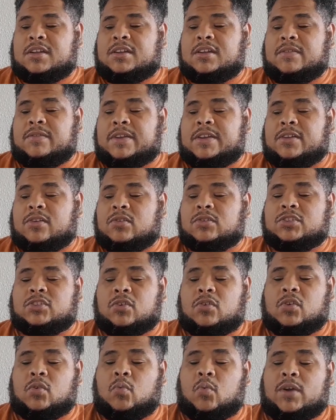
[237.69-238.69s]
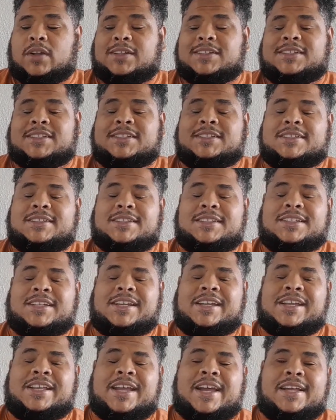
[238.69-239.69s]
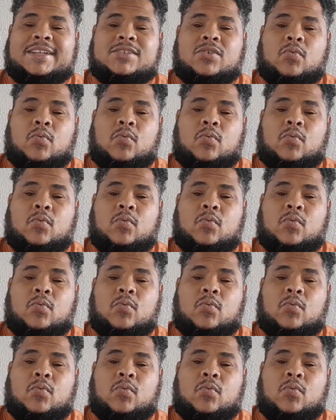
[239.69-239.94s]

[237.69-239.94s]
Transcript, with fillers: Even though it's only one season, it has